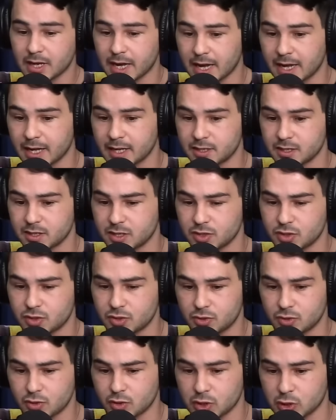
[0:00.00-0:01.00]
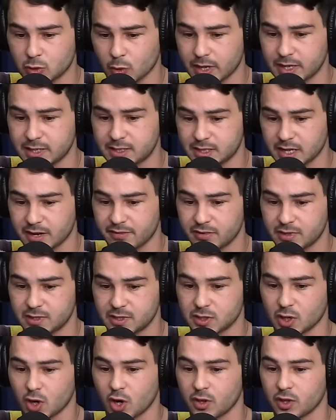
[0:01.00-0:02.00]
And the
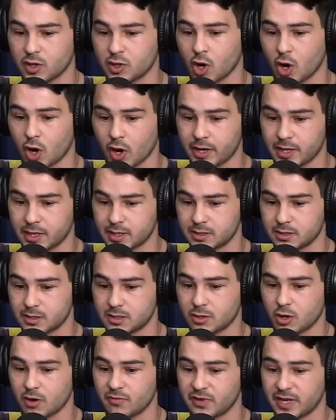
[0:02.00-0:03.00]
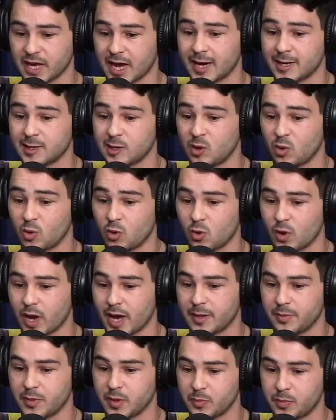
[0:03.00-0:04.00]
27s are the guardians of gang law
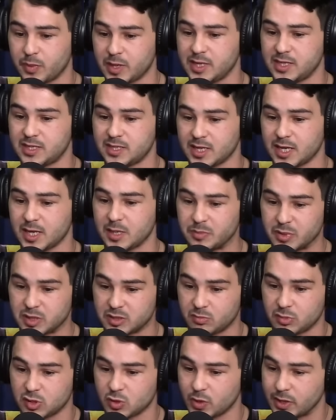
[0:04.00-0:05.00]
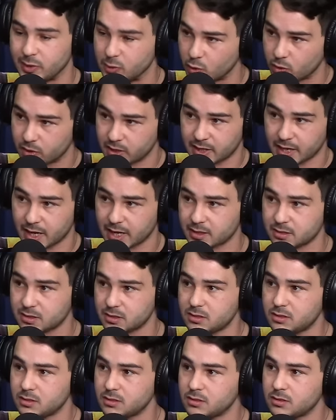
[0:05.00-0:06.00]
and the peacekeepers between all the
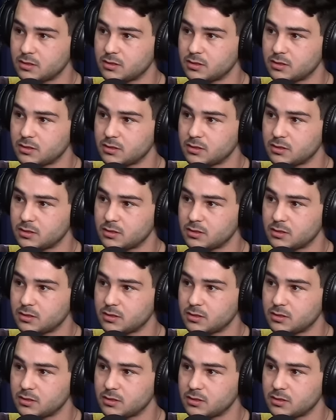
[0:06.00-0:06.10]
gangs.